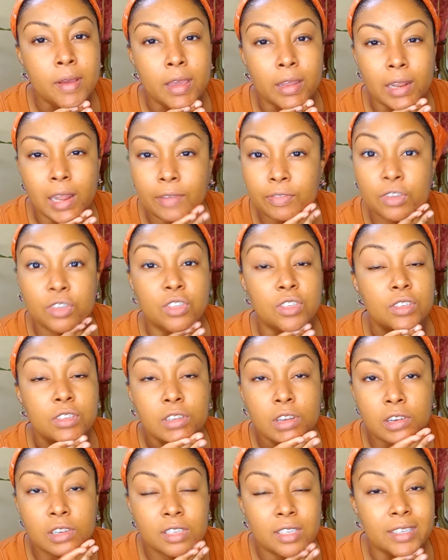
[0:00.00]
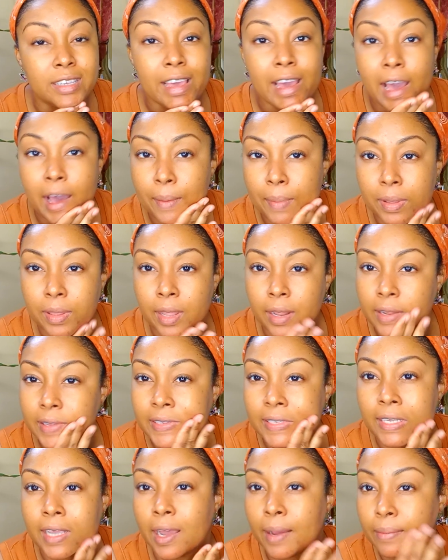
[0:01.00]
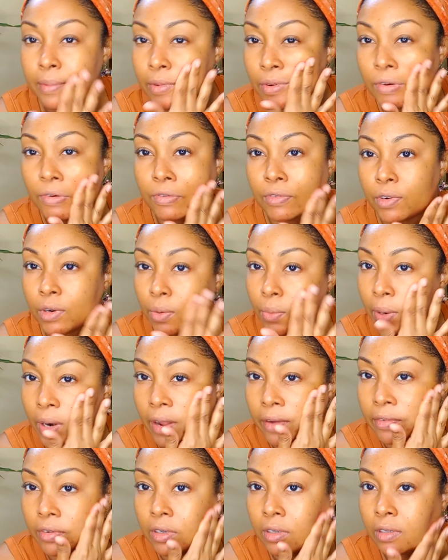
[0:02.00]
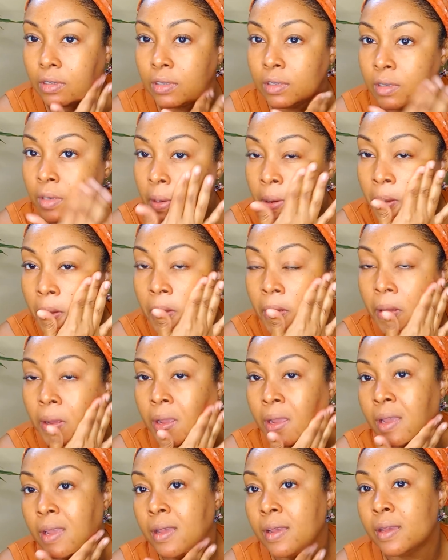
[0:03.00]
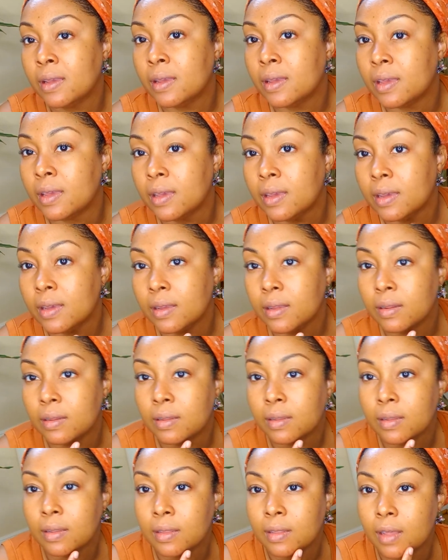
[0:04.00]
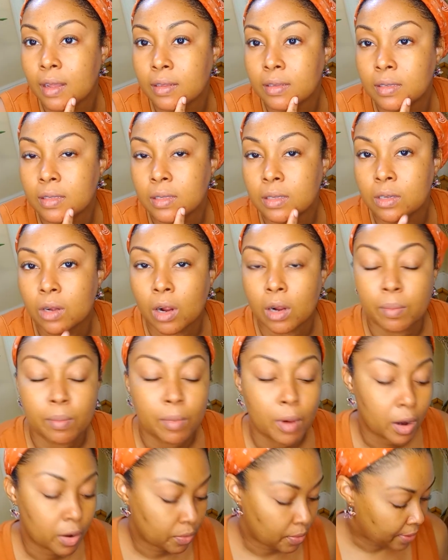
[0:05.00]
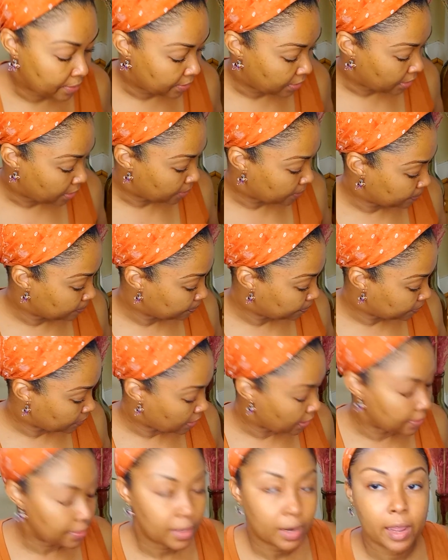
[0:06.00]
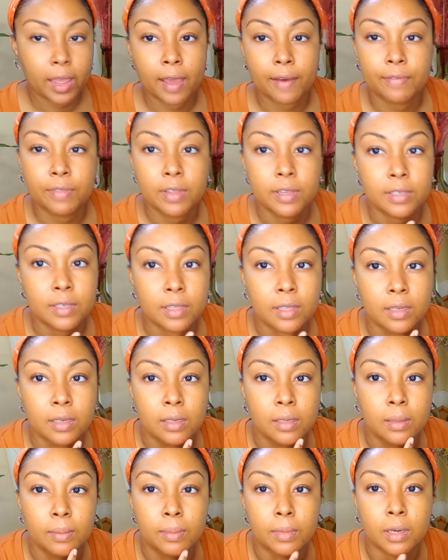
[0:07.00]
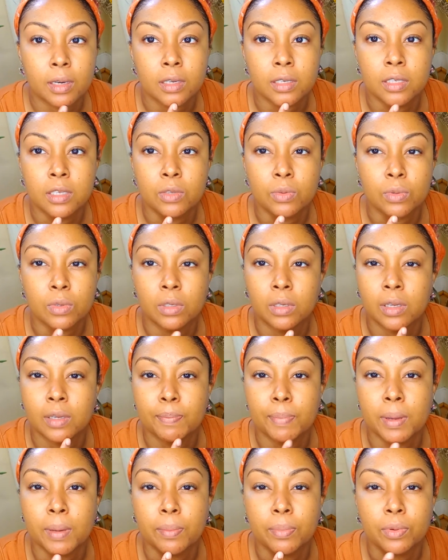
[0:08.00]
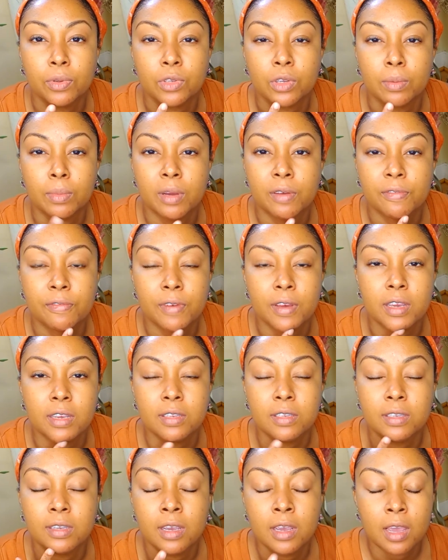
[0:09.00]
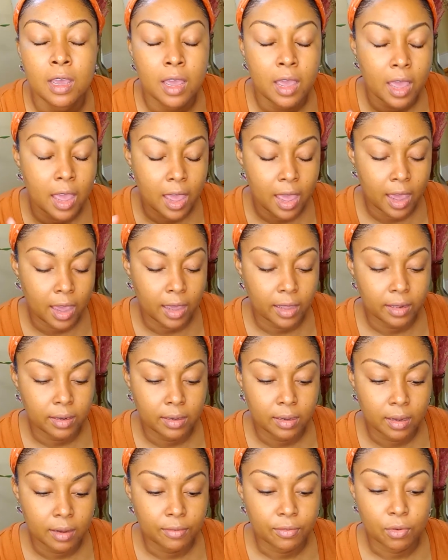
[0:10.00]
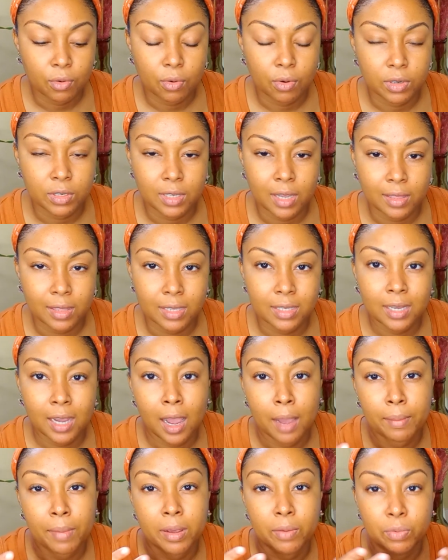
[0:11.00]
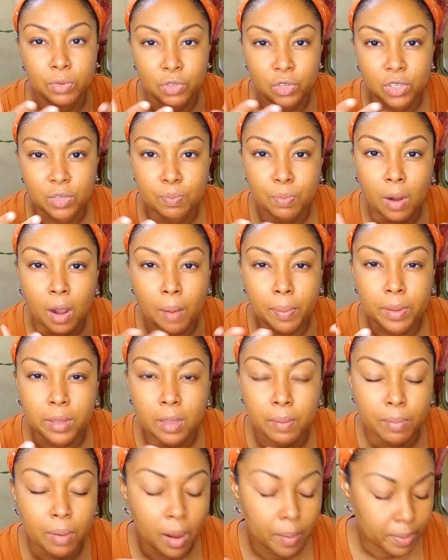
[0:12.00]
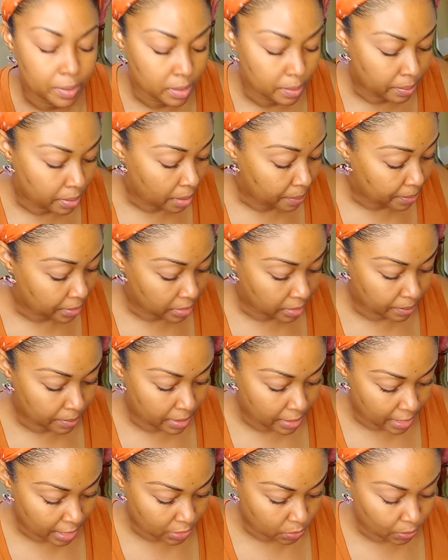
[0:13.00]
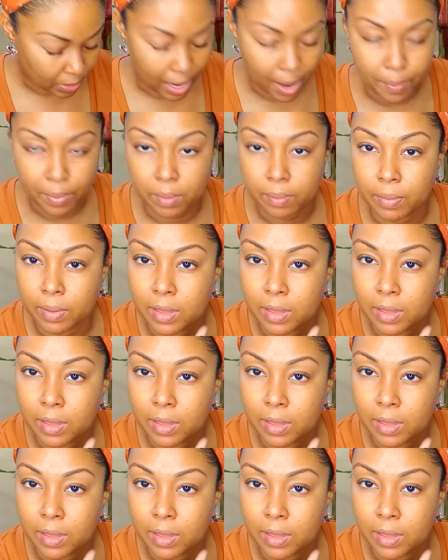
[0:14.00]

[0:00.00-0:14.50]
It left a scab and then it scabbed over or whatever. And that's the dark mark right there. And then I have these other little marks. These were like pimples on my face. And of course, at the time I was just popping them. And that's what happened.